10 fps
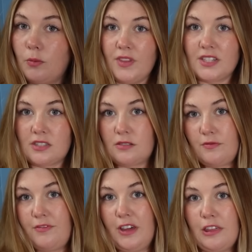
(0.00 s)
this
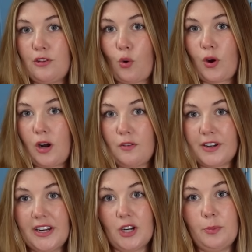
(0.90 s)
5th door
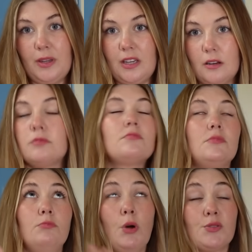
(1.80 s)
over here be
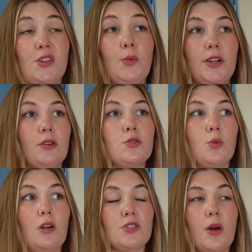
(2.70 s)
mostly windows
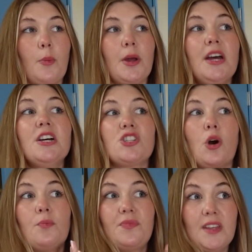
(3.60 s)
will also help.
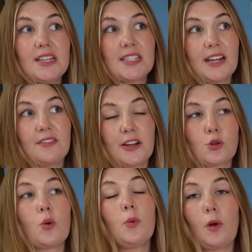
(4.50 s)
So the inside of that
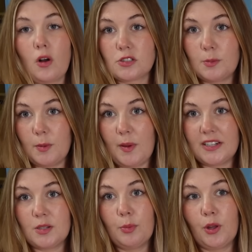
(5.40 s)
door will also be
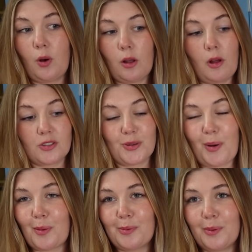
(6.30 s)
painted blue. I'll also
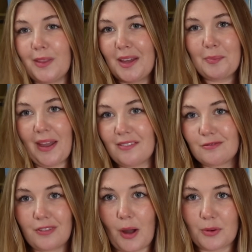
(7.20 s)
probably like
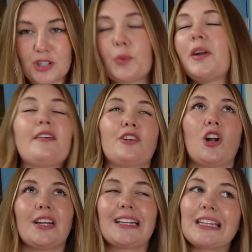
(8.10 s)
paint flowers or whatever
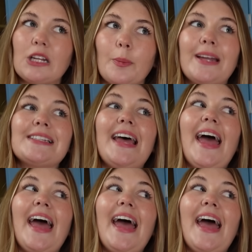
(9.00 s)
on it a little bit.